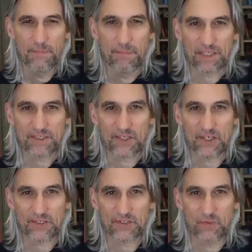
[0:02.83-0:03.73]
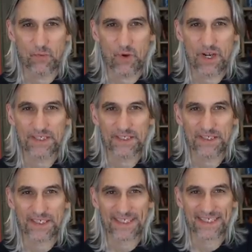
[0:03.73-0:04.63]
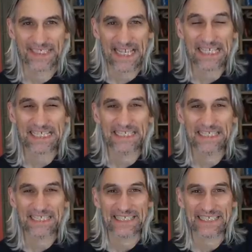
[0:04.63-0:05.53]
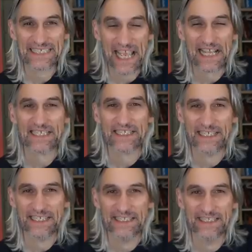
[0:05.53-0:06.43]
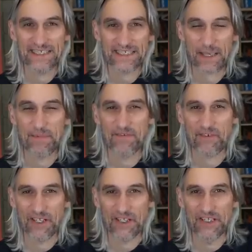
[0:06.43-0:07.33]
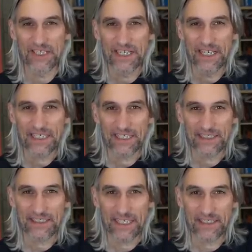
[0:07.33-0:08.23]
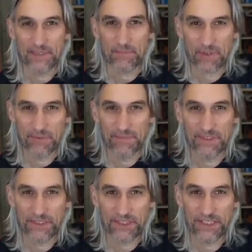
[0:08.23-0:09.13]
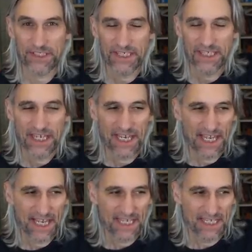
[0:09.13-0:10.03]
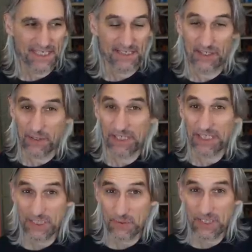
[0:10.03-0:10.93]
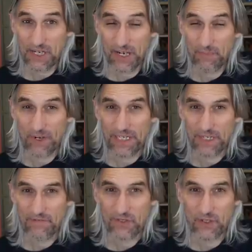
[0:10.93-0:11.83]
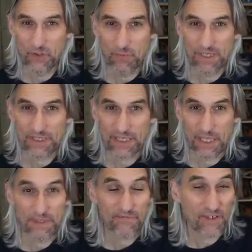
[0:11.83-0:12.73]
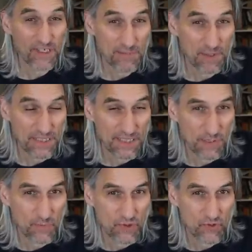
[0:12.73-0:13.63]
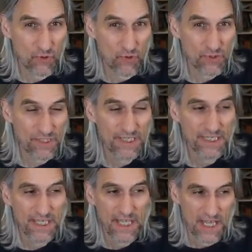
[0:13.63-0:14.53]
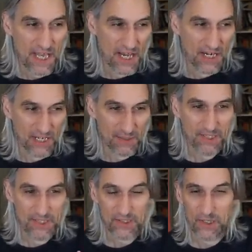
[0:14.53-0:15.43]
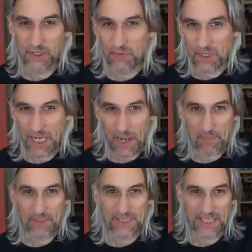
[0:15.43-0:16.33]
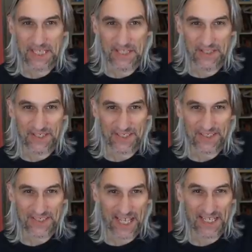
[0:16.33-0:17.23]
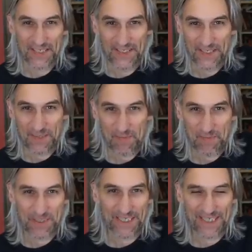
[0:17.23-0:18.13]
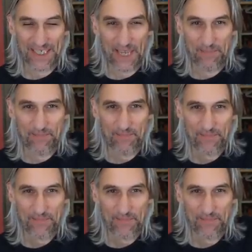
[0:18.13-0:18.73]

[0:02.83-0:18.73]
Magnus Carlsen won the second set in the semi-final against Ian Nepomniachtchi. So they went into a tie-break of two blitz games. First blitz game was drawn, and I'm going to show you what happened in the second blitz game.